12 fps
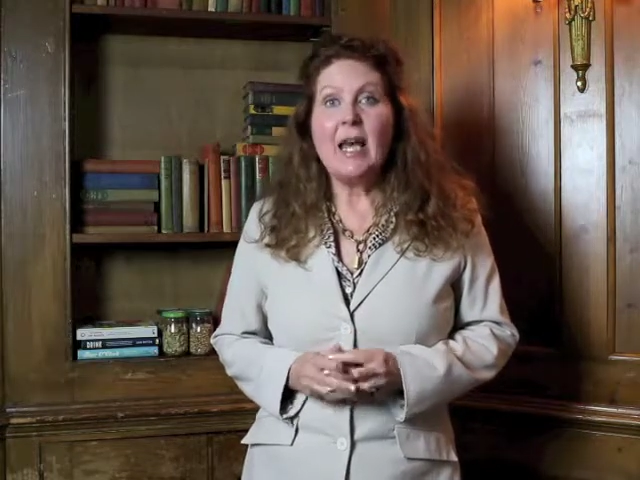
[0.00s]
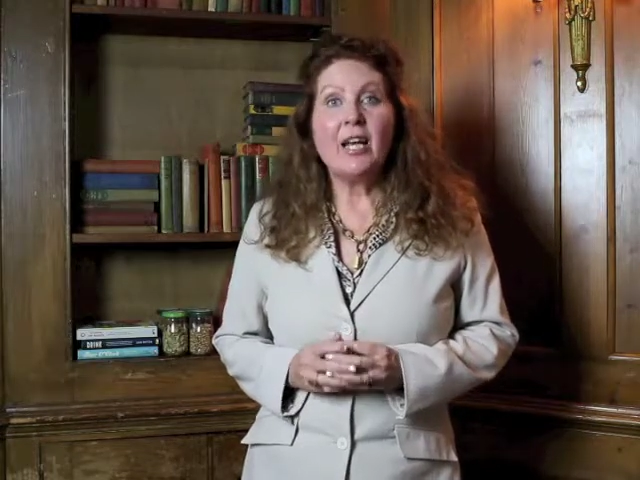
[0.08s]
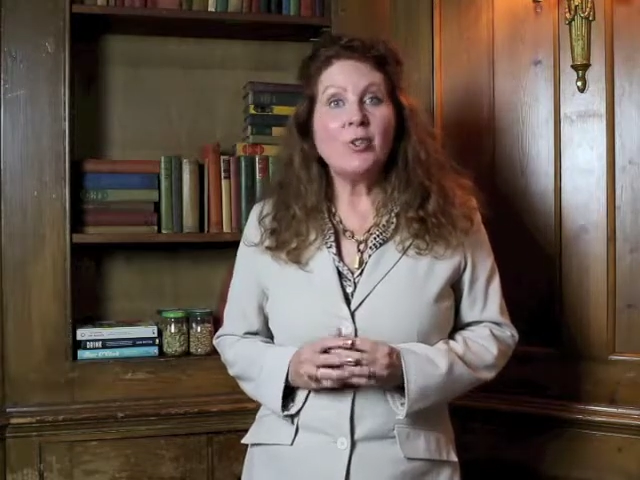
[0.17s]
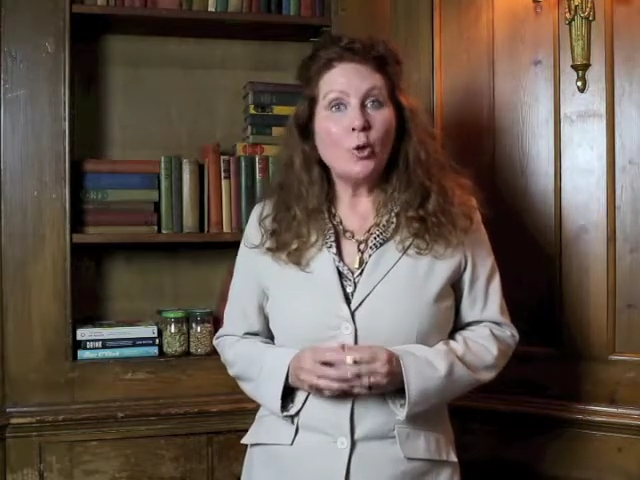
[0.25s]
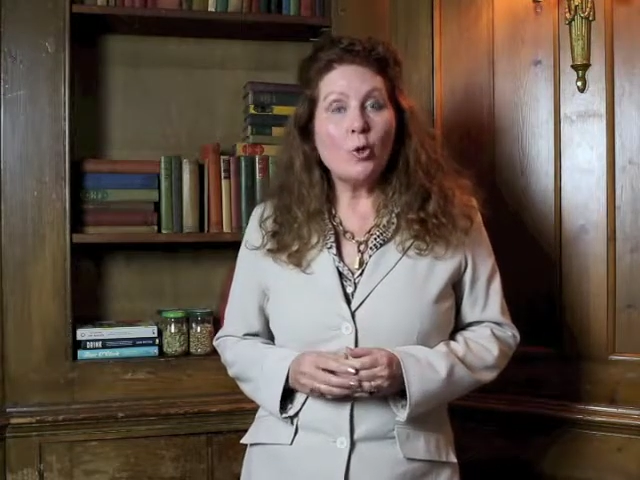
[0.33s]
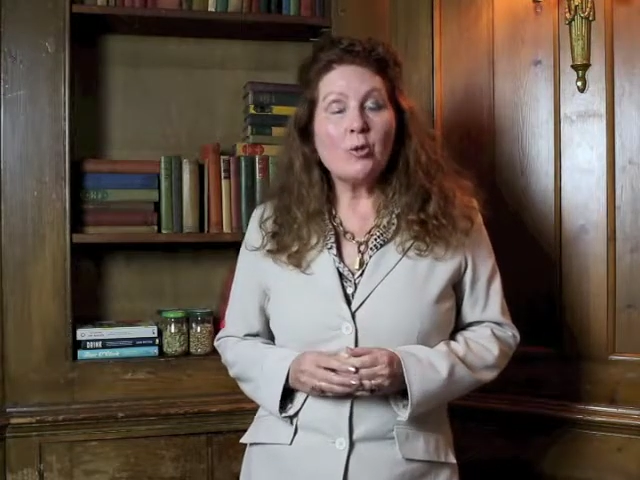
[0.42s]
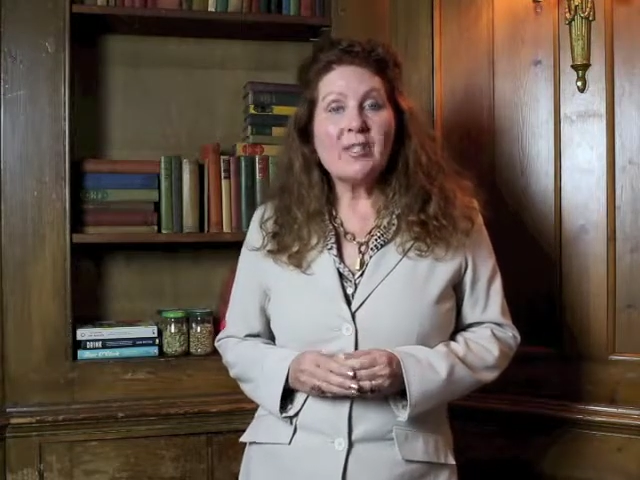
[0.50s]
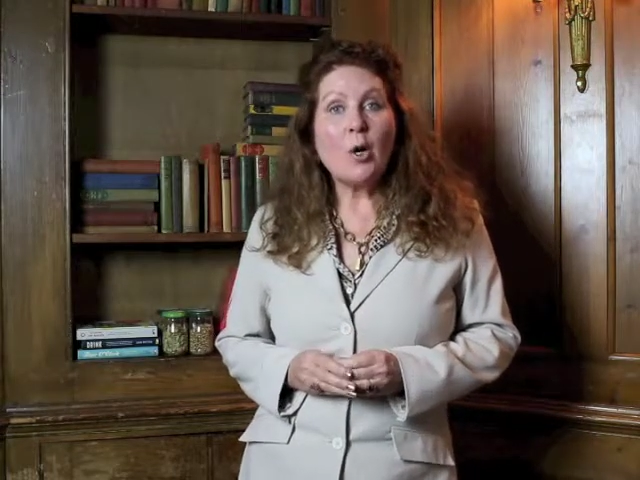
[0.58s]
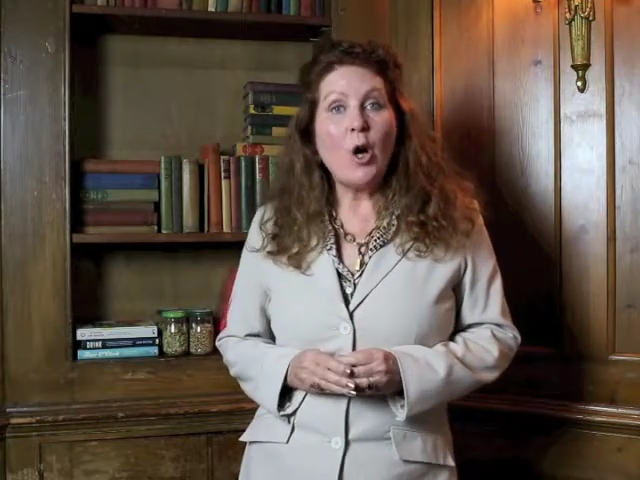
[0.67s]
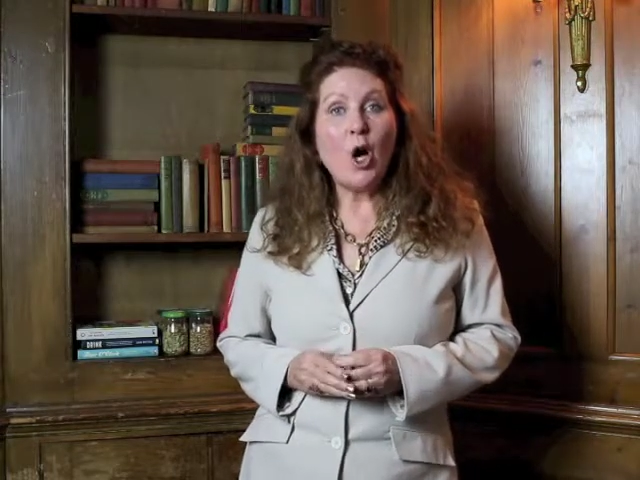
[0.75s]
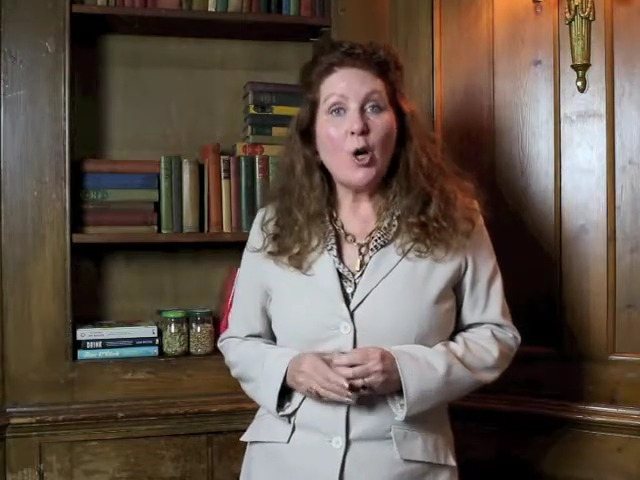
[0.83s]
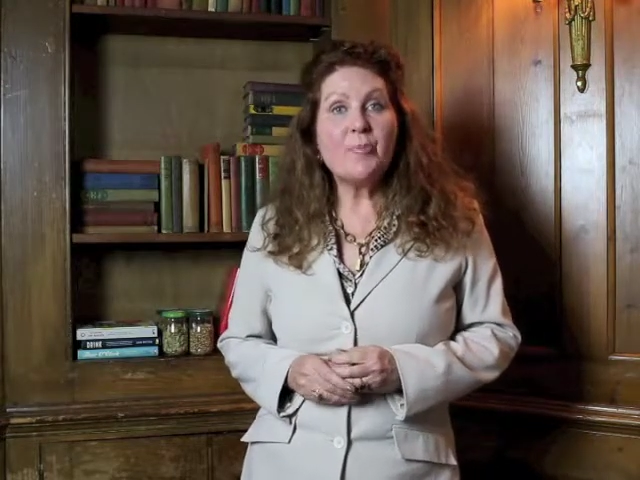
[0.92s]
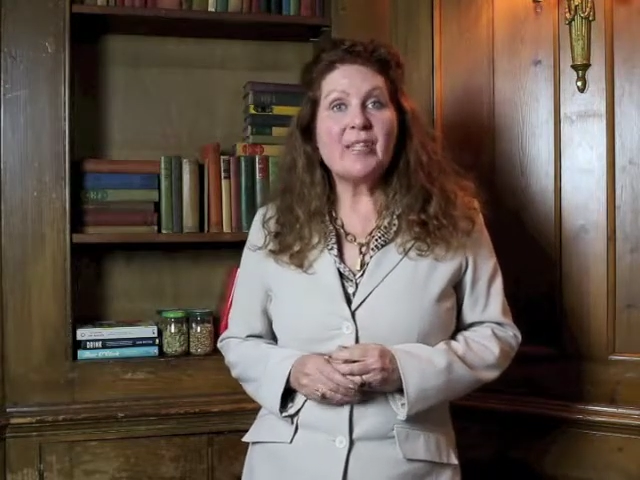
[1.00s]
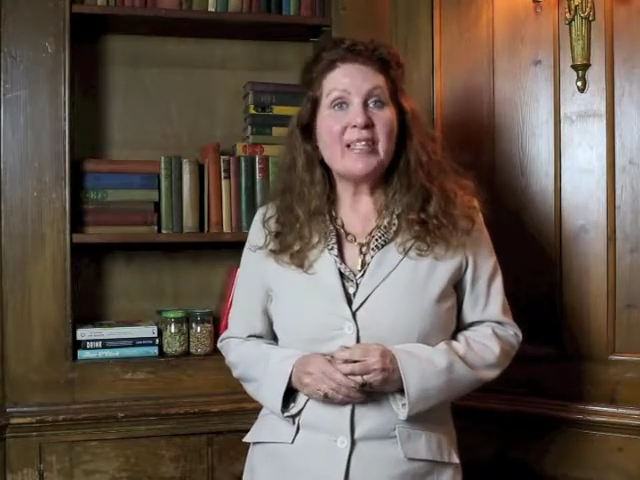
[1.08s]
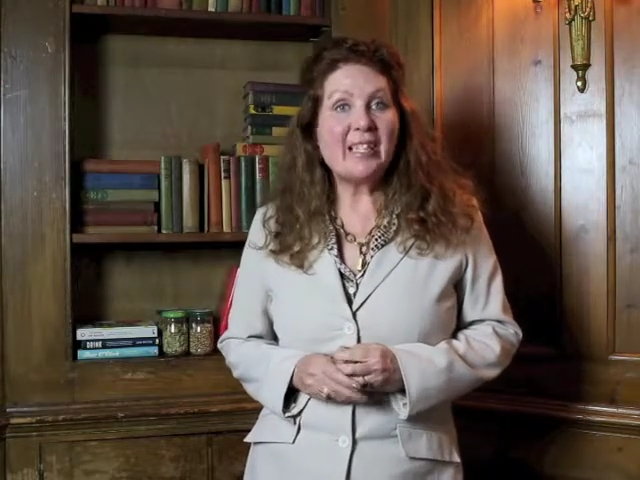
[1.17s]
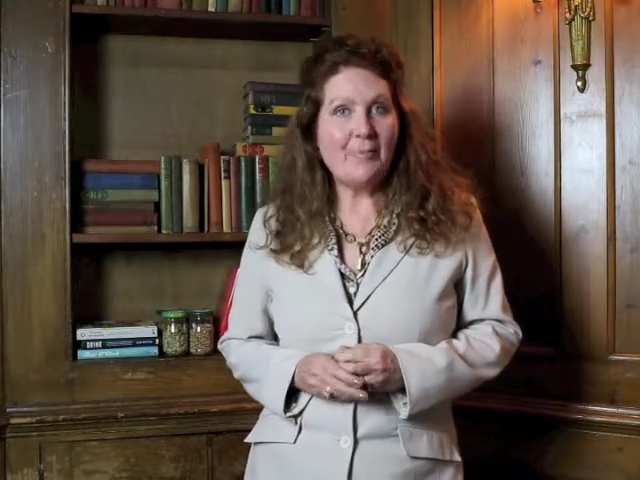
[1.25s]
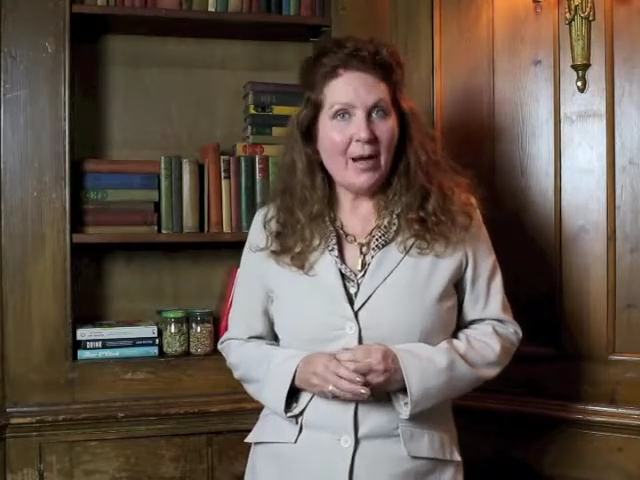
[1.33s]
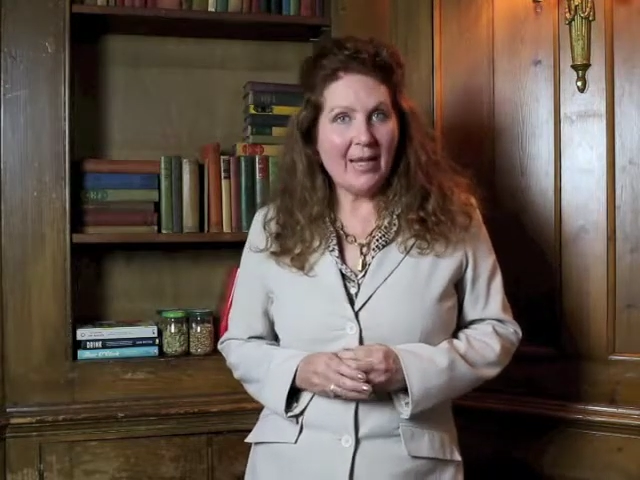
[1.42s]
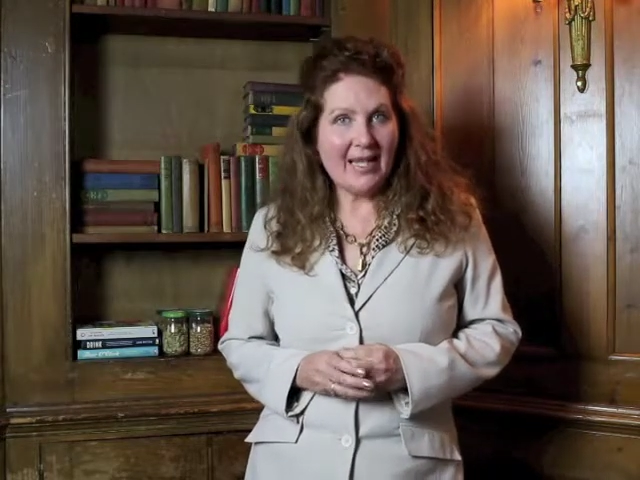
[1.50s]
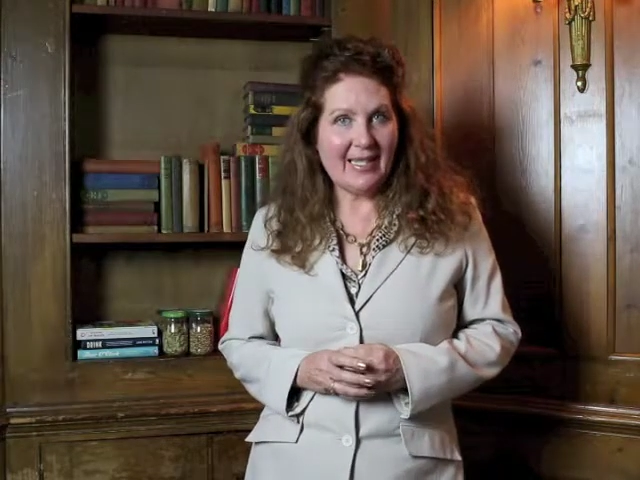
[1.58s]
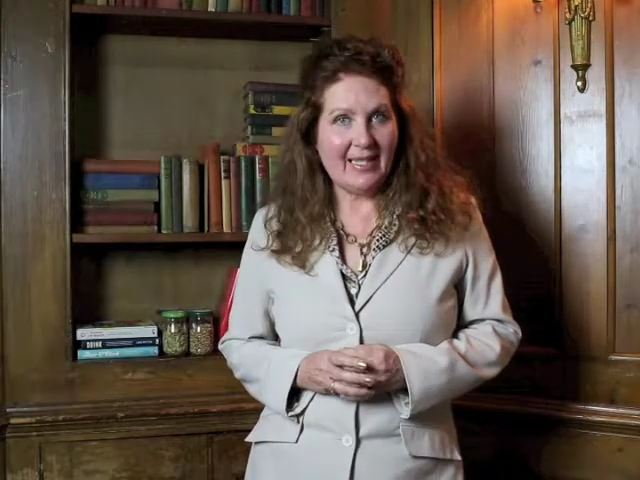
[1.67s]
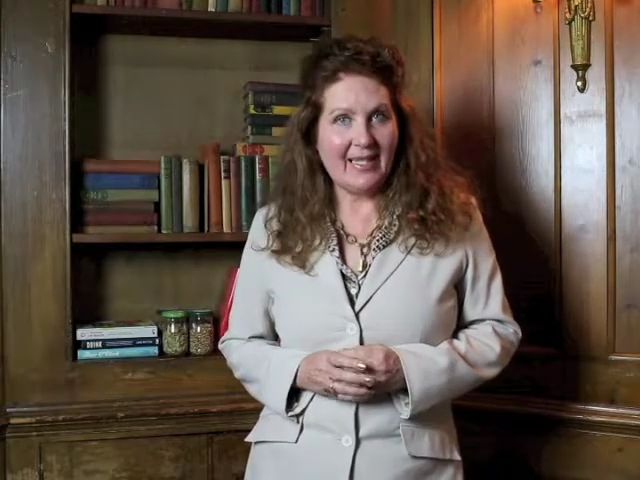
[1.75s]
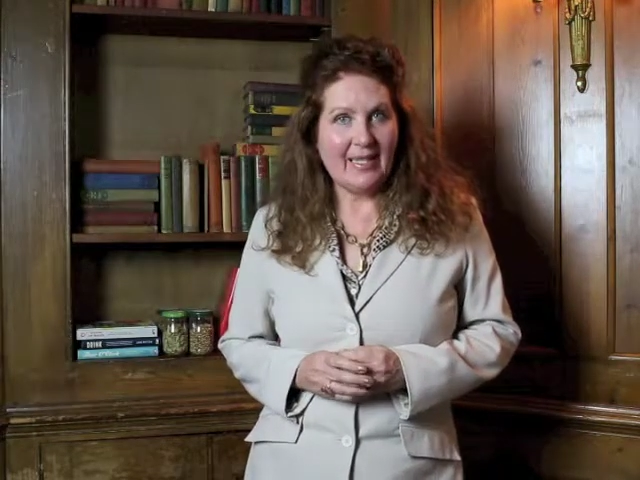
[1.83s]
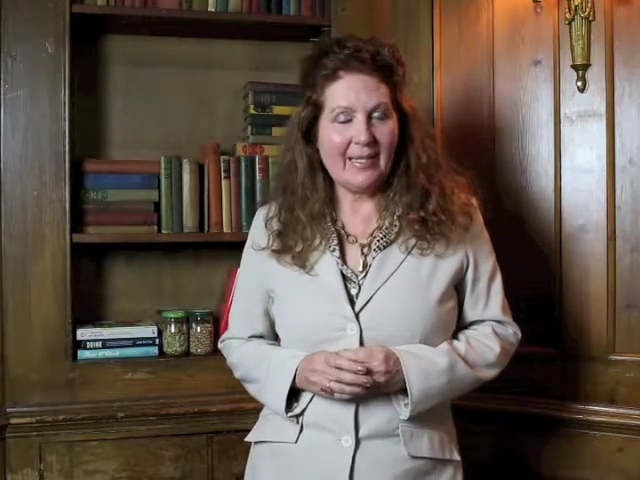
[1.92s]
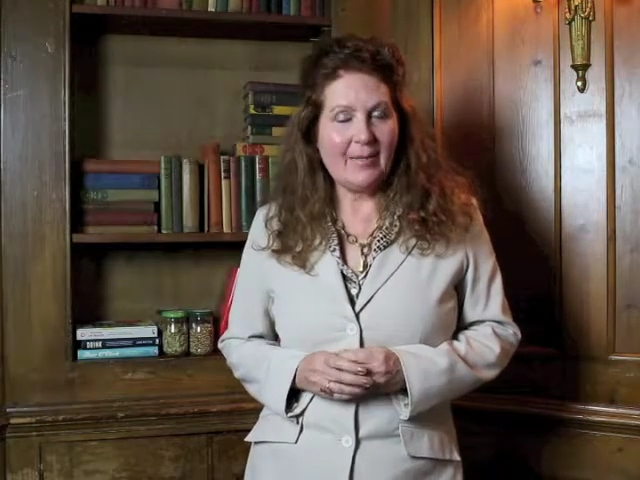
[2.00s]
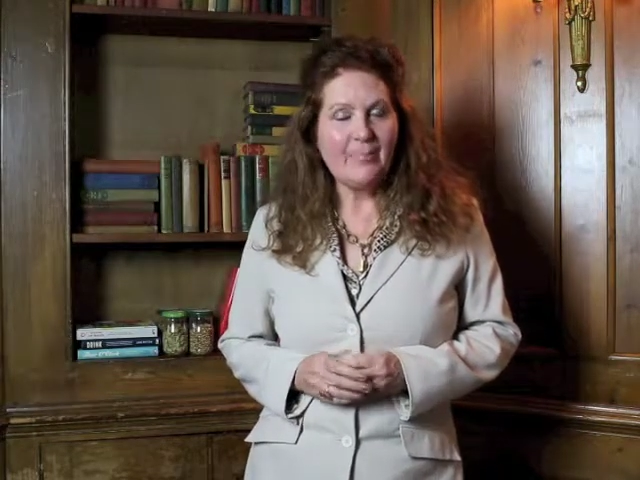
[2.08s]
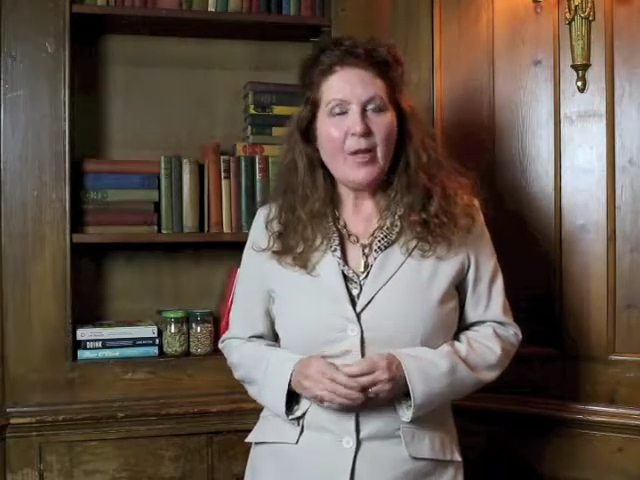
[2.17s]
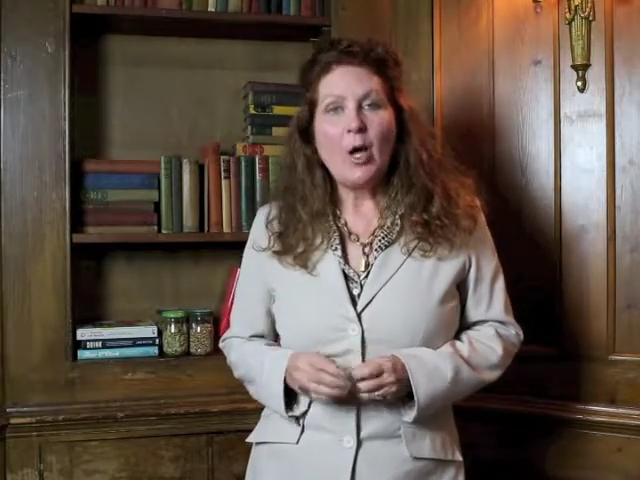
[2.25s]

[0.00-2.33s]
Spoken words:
and also herbs and spices.